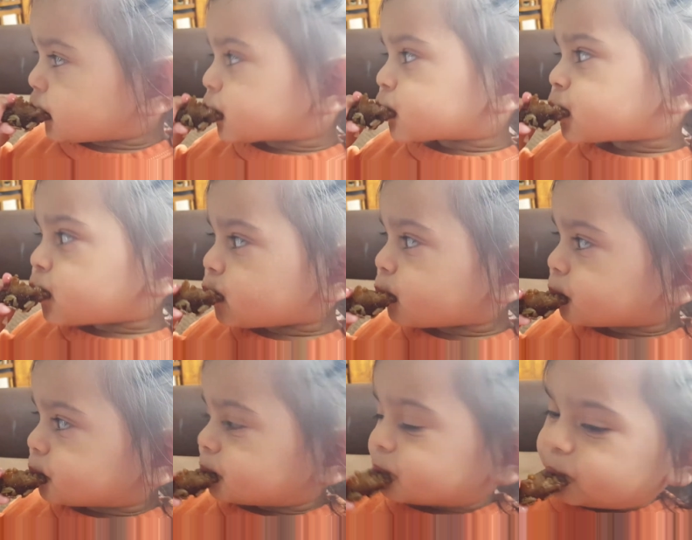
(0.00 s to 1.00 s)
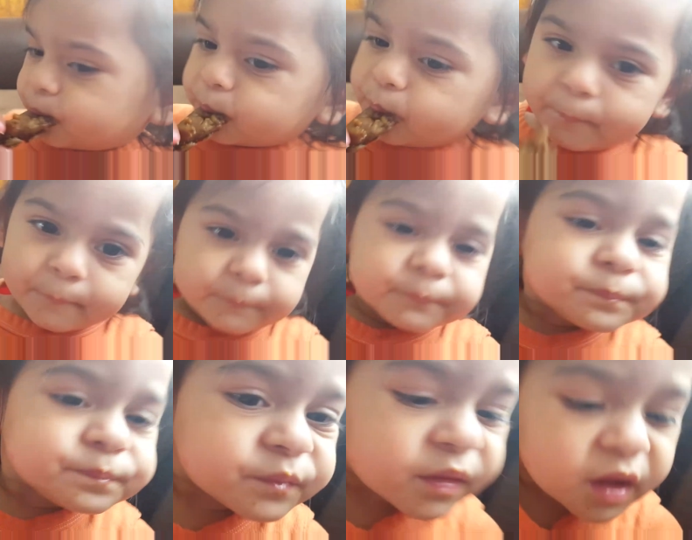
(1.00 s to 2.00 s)
who are not eating chicken feet,
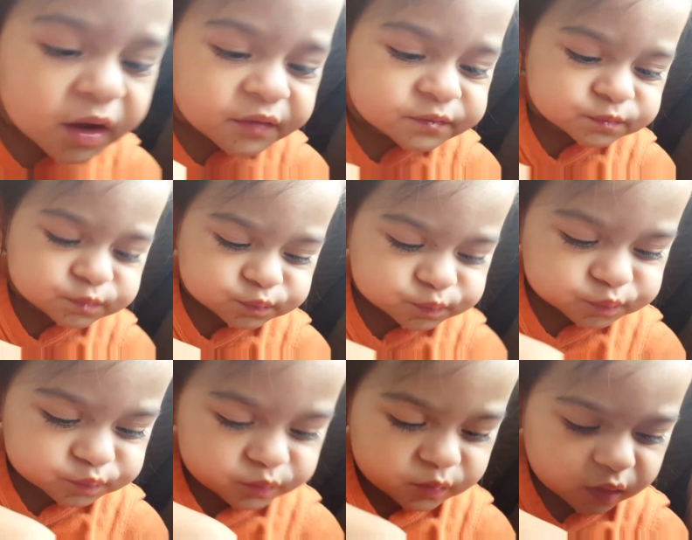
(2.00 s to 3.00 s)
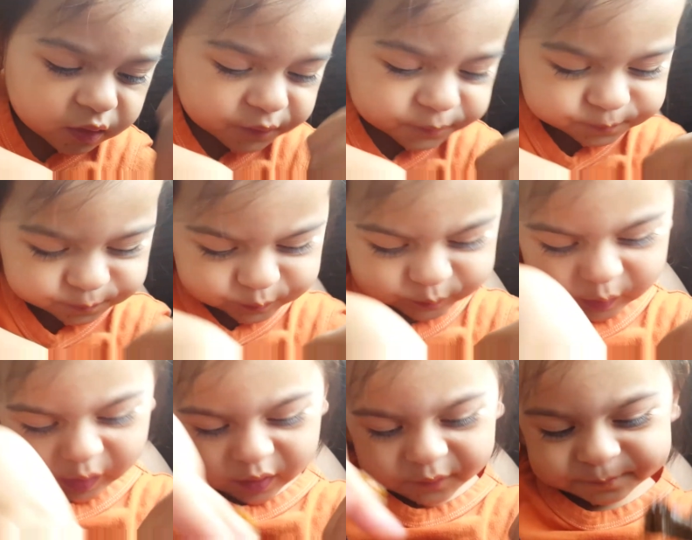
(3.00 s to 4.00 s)
I'm sorry
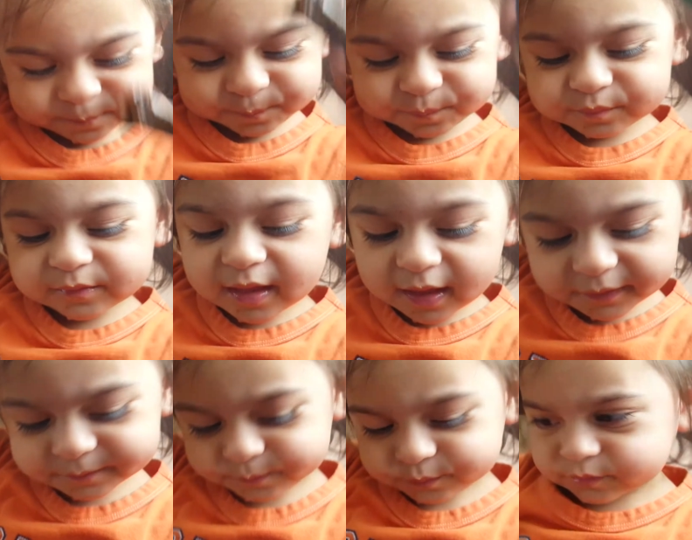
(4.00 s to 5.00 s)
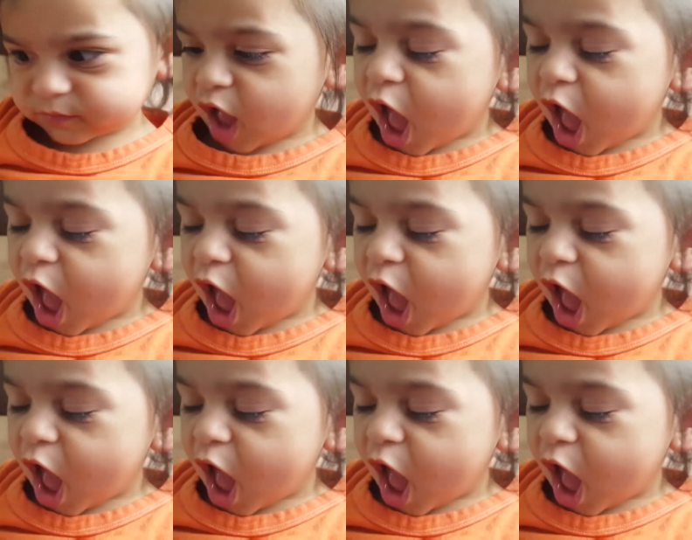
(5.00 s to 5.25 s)
if we're chewing like this.